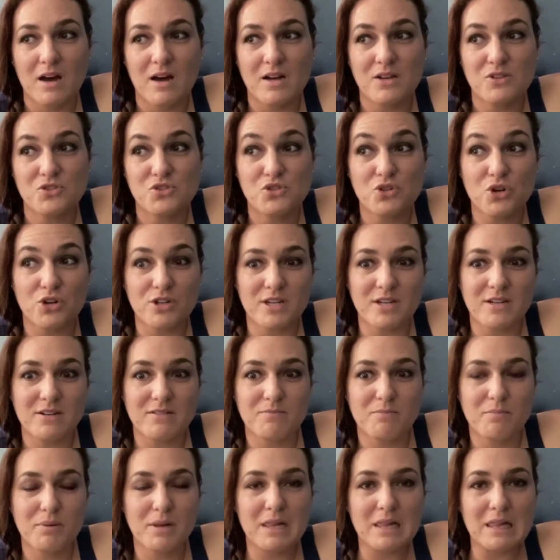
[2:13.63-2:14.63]

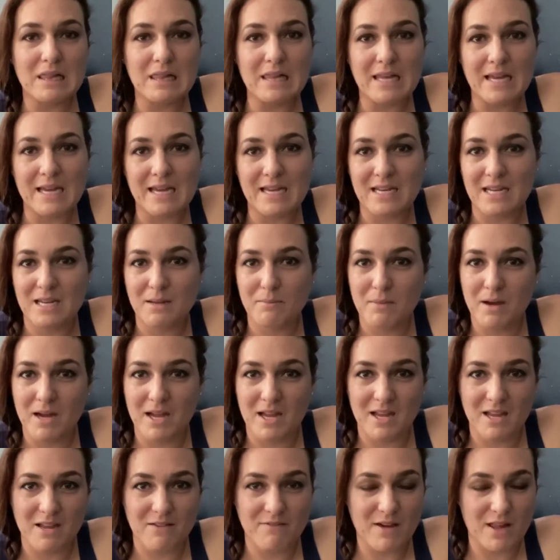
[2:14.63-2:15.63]
started planning
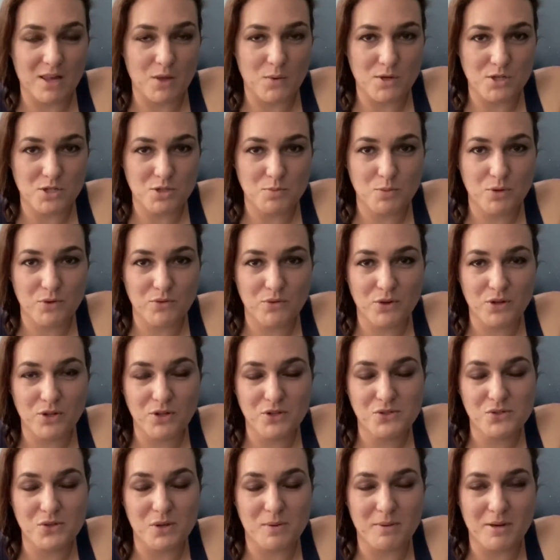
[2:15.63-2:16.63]
my evaluation portfolio,
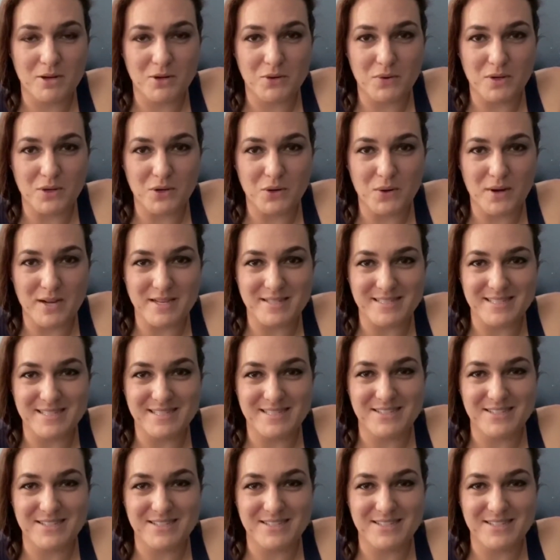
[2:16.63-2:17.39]
so I'm not going crazy.